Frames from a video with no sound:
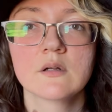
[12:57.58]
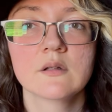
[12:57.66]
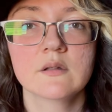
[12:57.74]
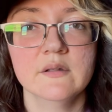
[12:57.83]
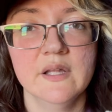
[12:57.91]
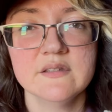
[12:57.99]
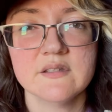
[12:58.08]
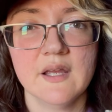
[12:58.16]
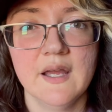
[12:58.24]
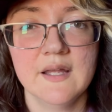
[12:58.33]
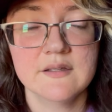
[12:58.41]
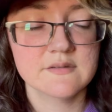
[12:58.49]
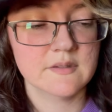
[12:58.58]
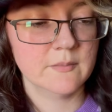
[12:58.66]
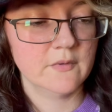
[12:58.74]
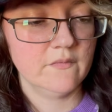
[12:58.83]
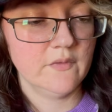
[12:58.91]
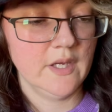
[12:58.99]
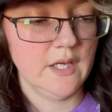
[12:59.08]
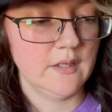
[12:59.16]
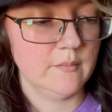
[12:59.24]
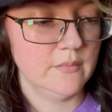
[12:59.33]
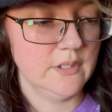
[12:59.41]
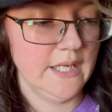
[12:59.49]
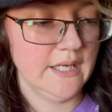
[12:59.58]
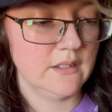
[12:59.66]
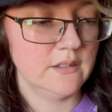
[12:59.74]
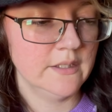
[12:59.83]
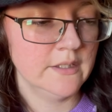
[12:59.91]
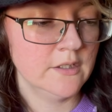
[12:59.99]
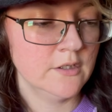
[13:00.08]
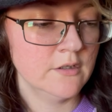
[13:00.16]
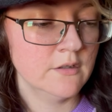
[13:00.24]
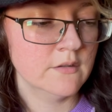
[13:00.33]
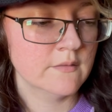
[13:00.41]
Let's add some of that black liner.